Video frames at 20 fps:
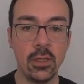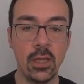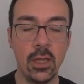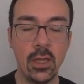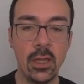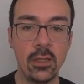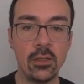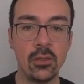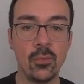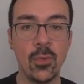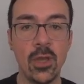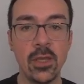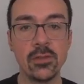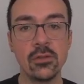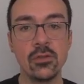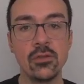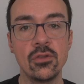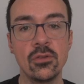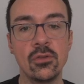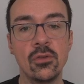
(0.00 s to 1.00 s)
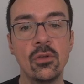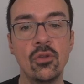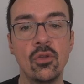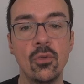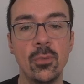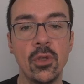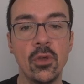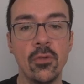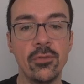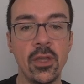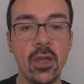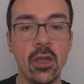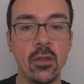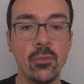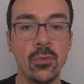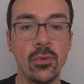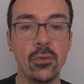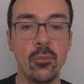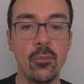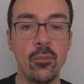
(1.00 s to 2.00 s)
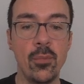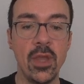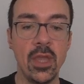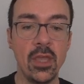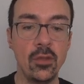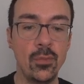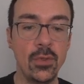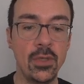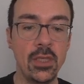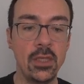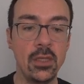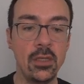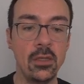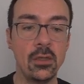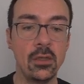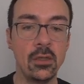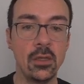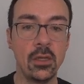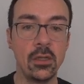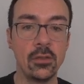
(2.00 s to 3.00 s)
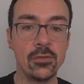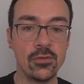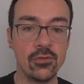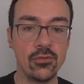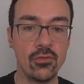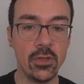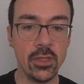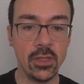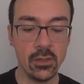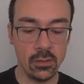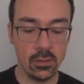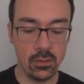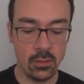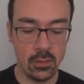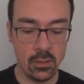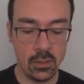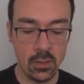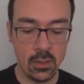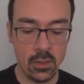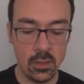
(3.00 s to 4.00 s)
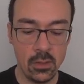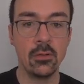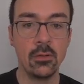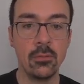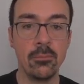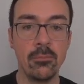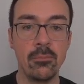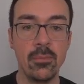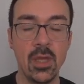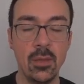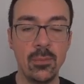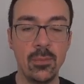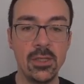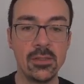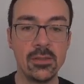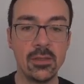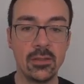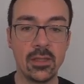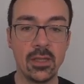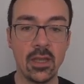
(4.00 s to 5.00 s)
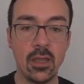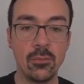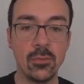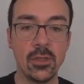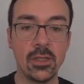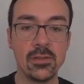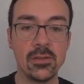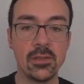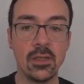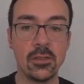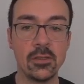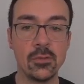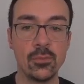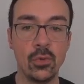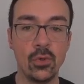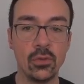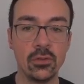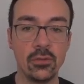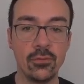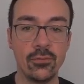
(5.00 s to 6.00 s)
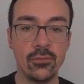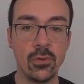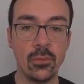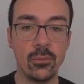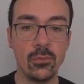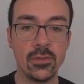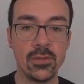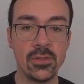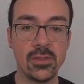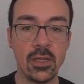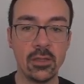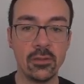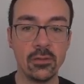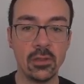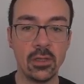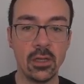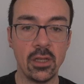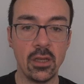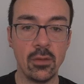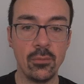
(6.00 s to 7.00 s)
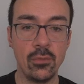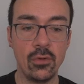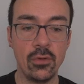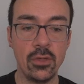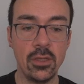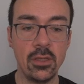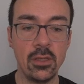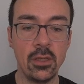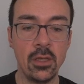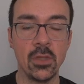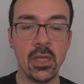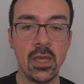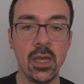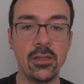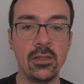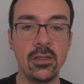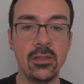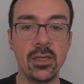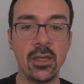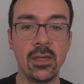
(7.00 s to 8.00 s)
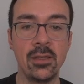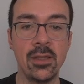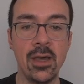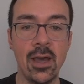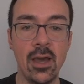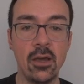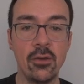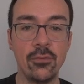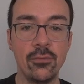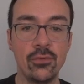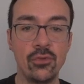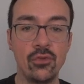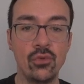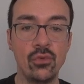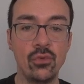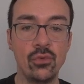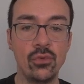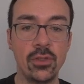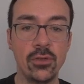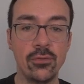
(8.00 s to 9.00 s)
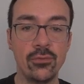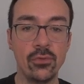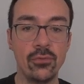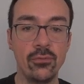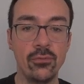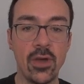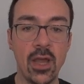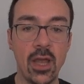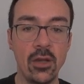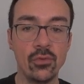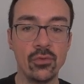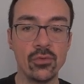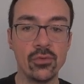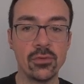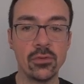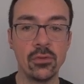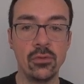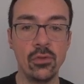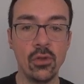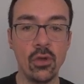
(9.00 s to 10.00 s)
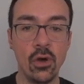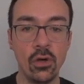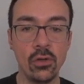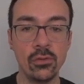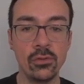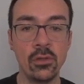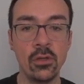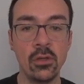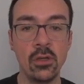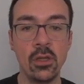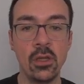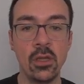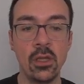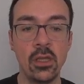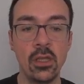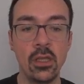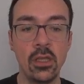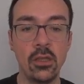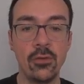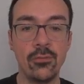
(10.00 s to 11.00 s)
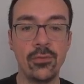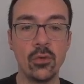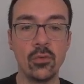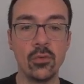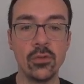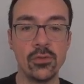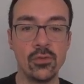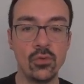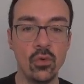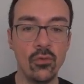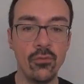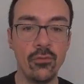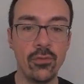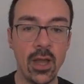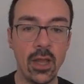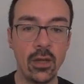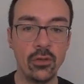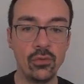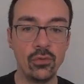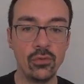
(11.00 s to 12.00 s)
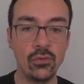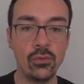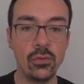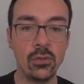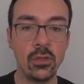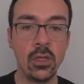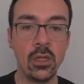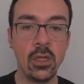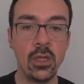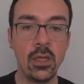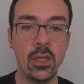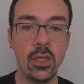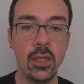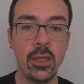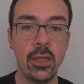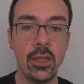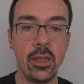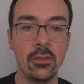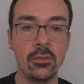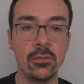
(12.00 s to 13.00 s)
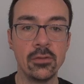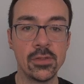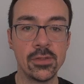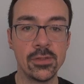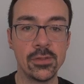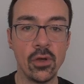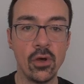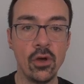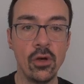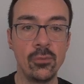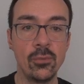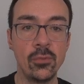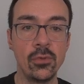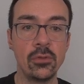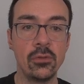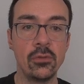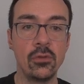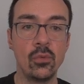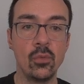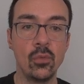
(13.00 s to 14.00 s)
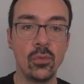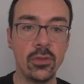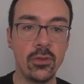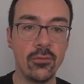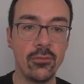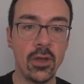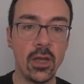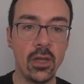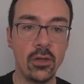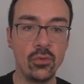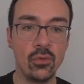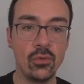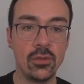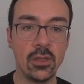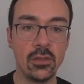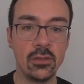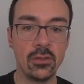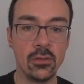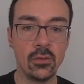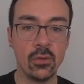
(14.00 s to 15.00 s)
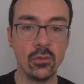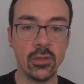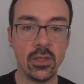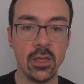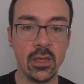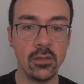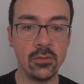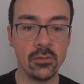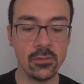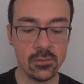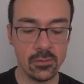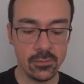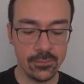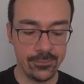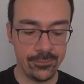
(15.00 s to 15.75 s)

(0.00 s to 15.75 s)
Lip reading: And the message is going to be of type maybe and string. Maybe is a type that's exported from the standard library, and it can have two different values, none if there is no value, and some with the value that it contains.